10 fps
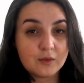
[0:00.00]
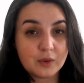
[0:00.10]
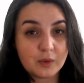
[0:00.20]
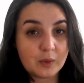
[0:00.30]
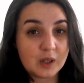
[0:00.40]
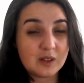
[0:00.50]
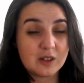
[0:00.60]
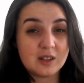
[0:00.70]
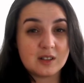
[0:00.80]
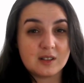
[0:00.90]
for
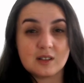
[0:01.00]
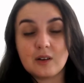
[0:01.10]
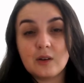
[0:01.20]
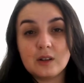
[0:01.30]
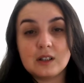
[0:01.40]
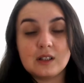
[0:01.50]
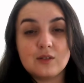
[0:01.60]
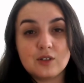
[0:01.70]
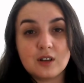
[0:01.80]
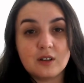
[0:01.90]
which he's currently
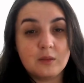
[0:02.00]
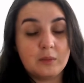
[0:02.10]
in jail,